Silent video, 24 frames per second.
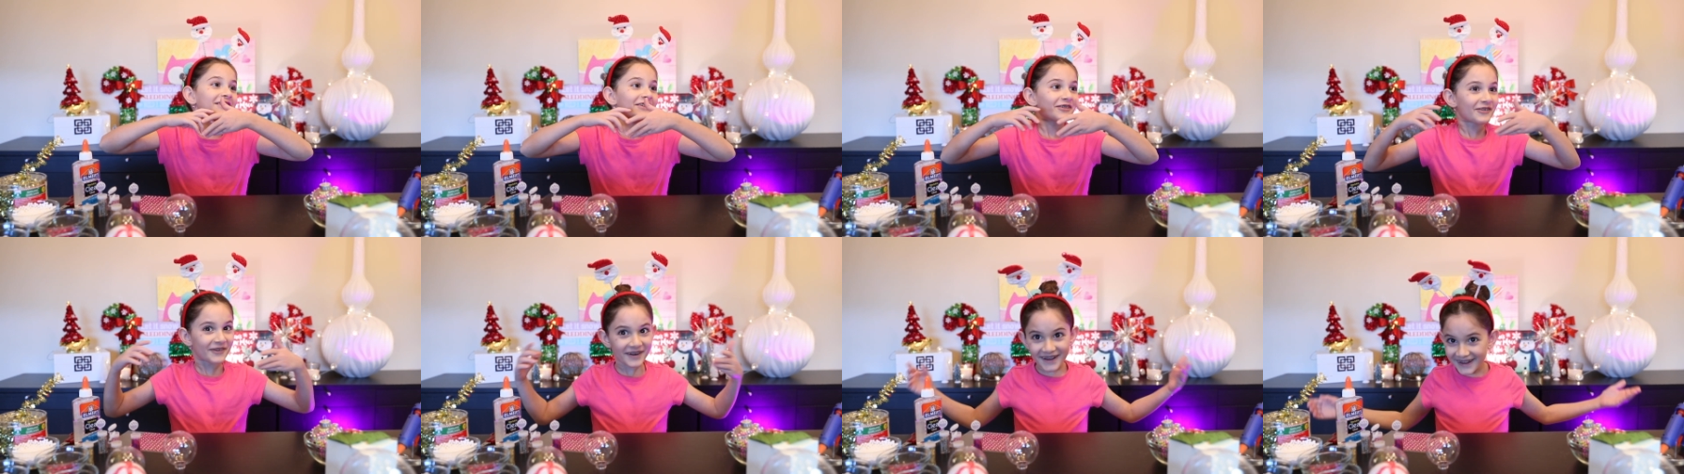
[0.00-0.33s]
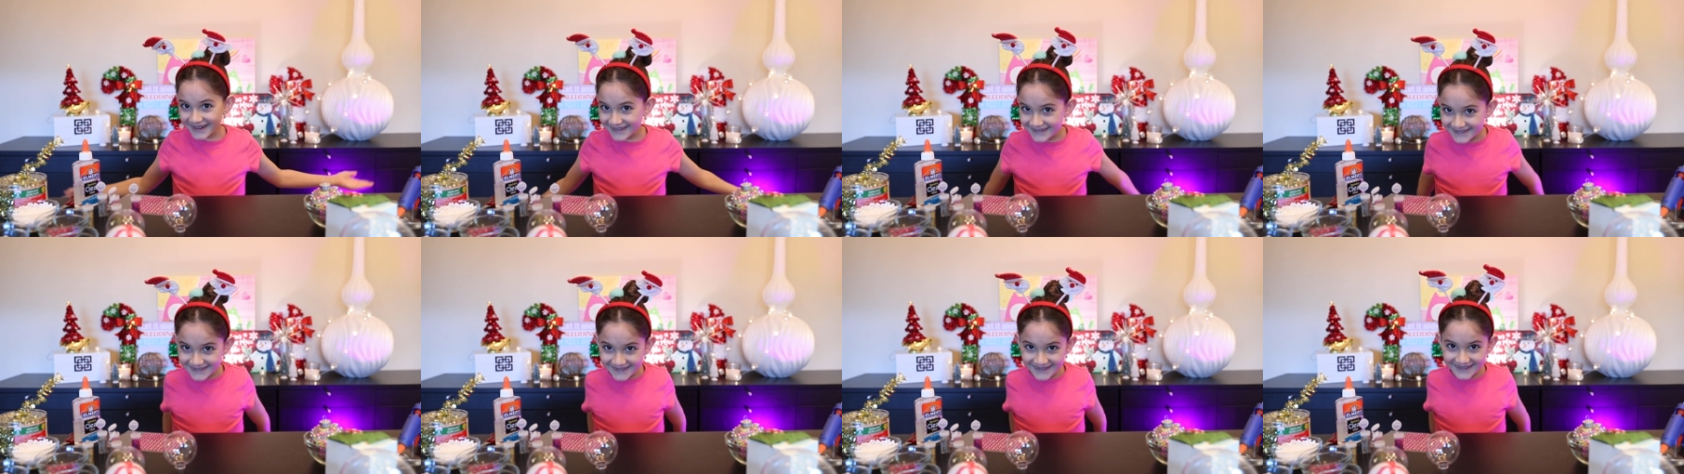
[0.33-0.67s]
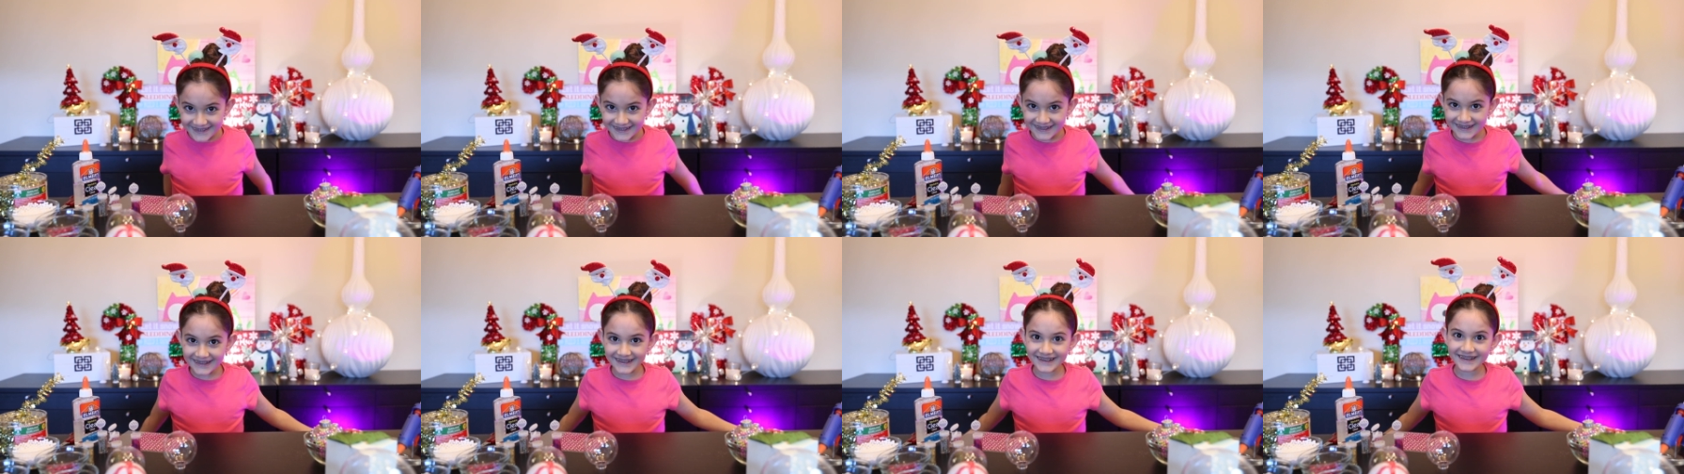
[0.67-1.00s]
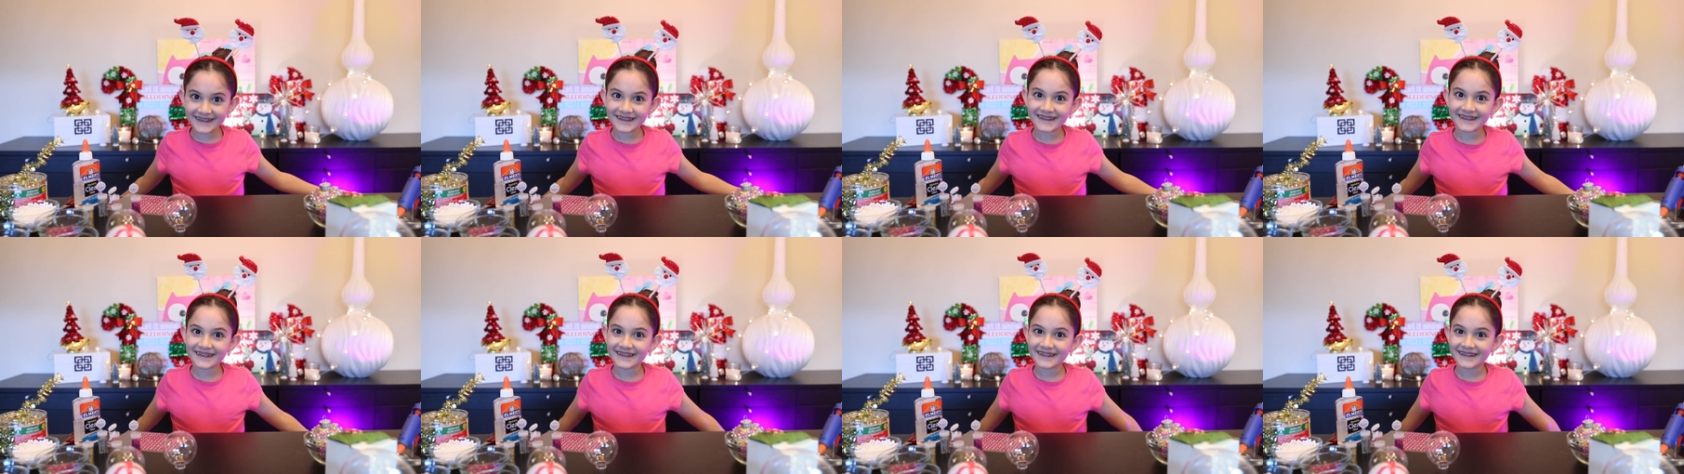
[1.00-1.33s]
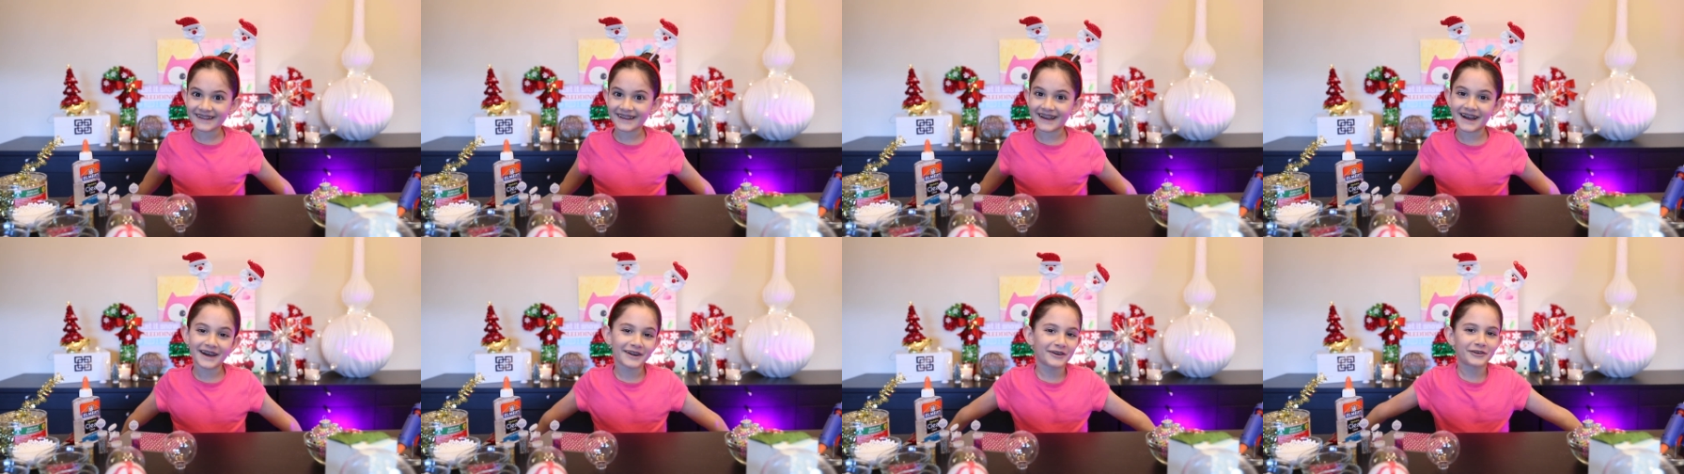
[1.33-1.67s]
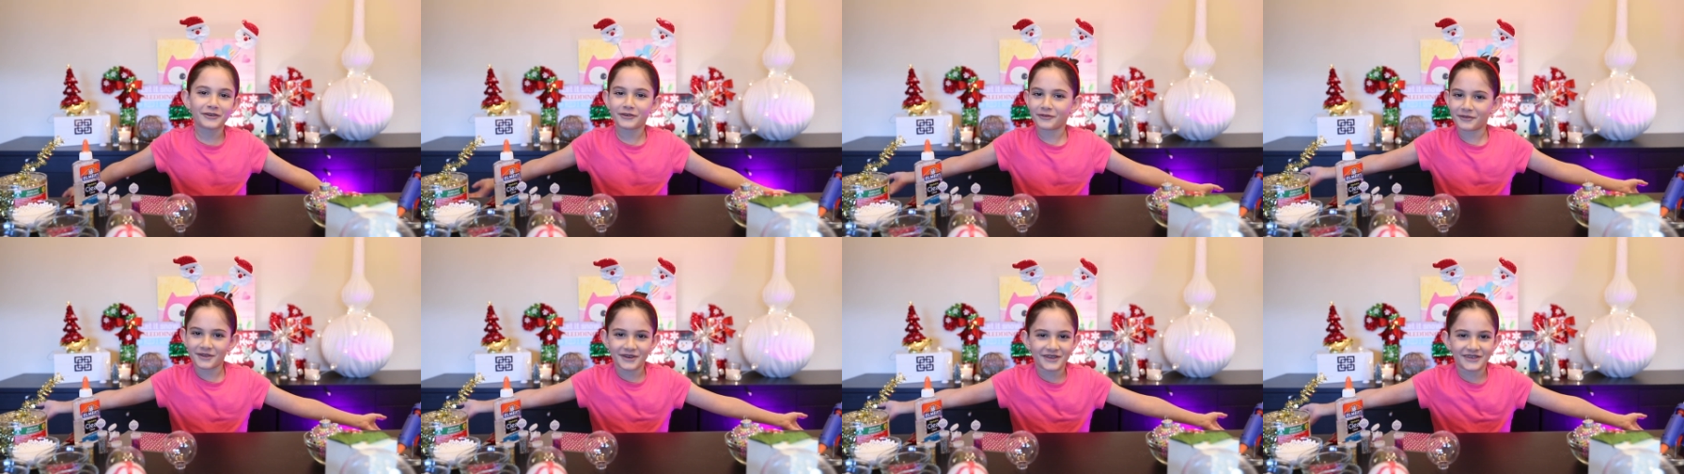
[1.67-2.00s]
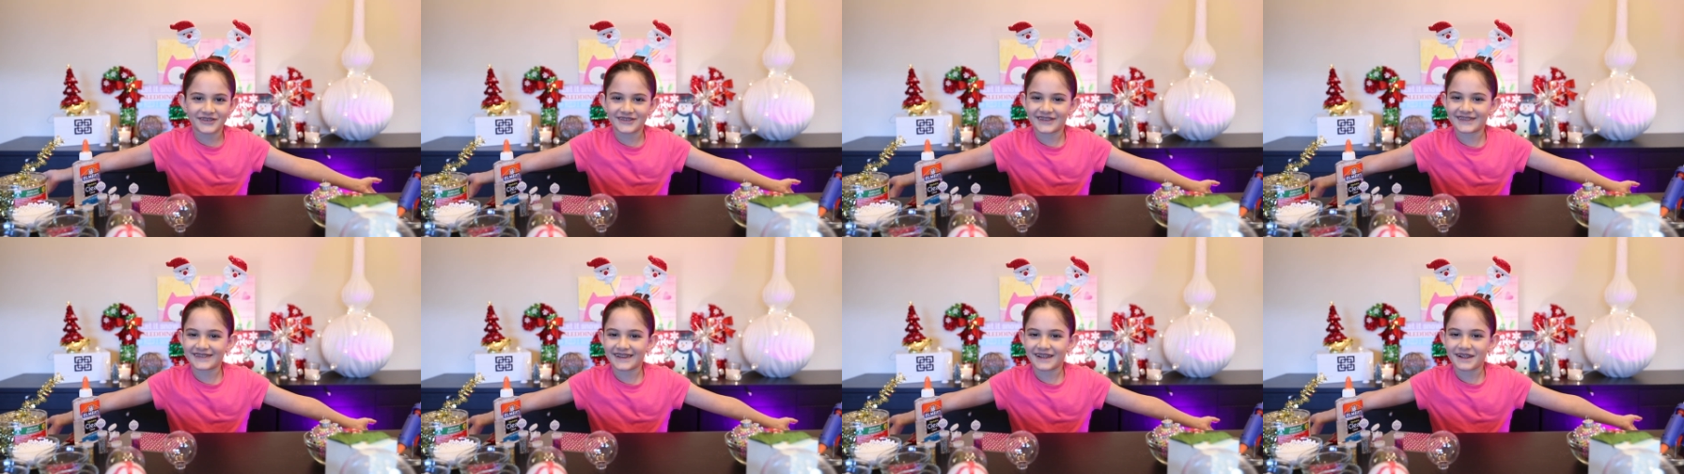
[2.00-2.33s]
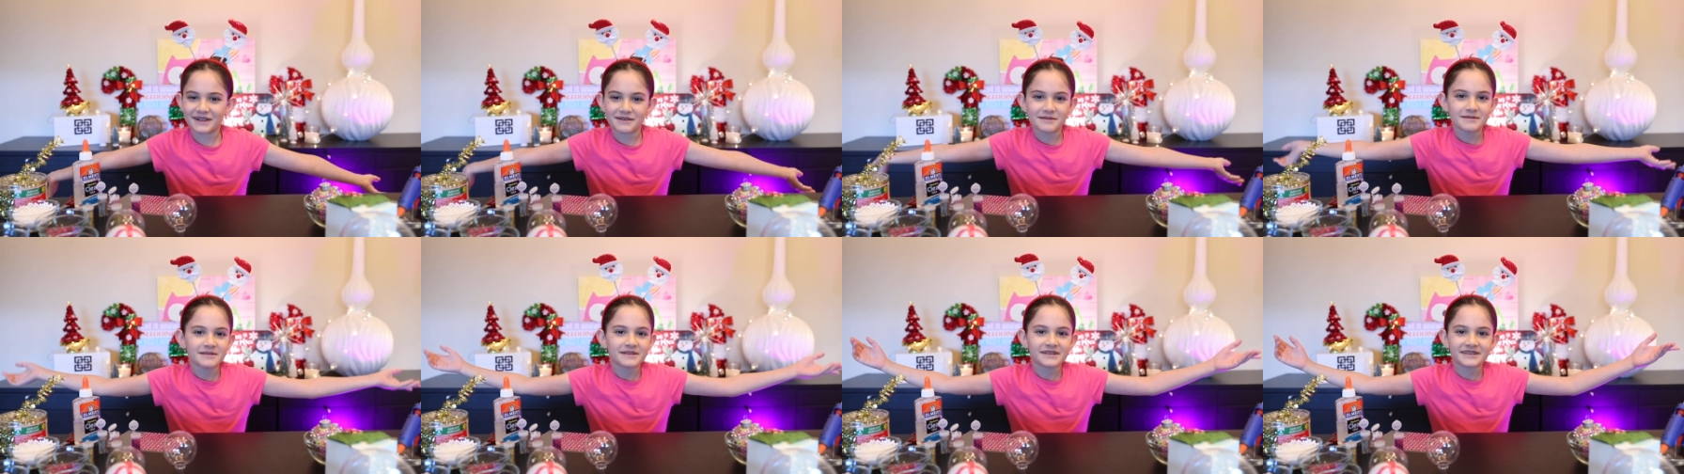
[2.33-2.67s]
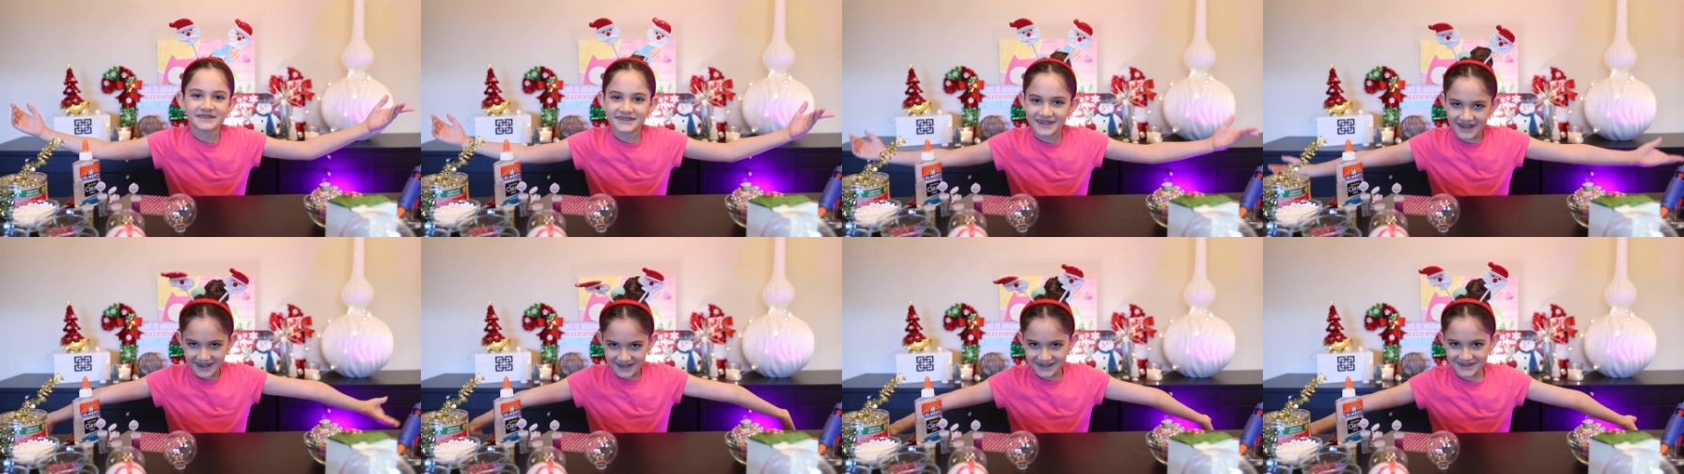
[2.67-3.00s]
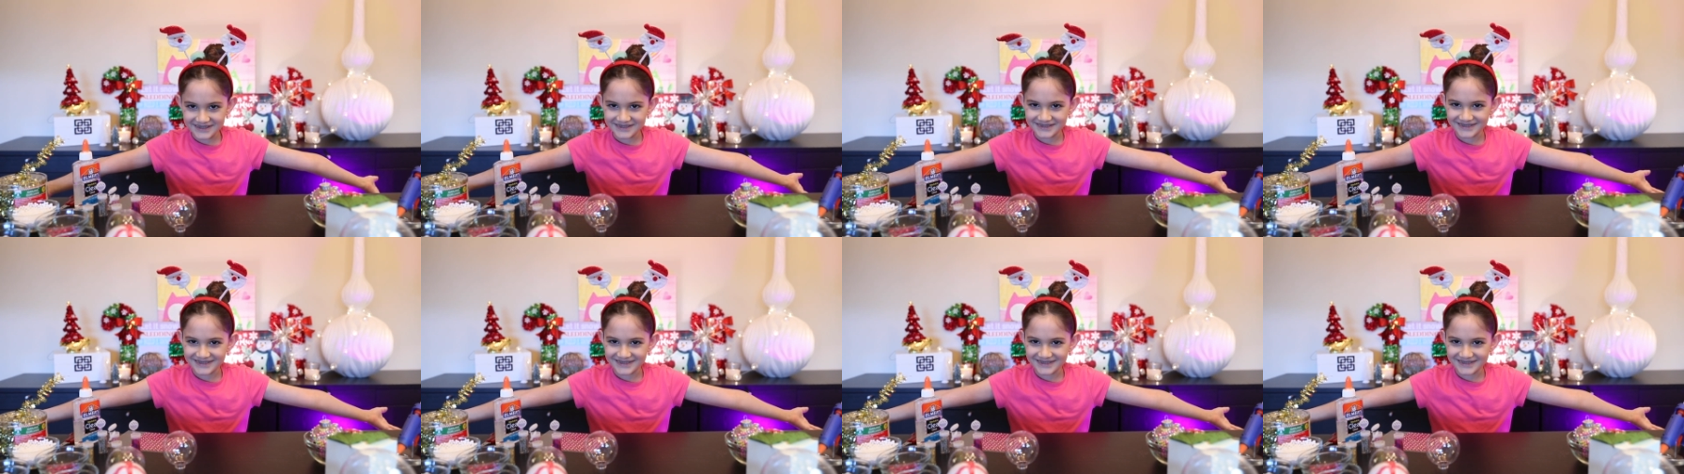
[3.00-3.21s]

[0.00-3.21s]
crazy, I don't know what else to say, day.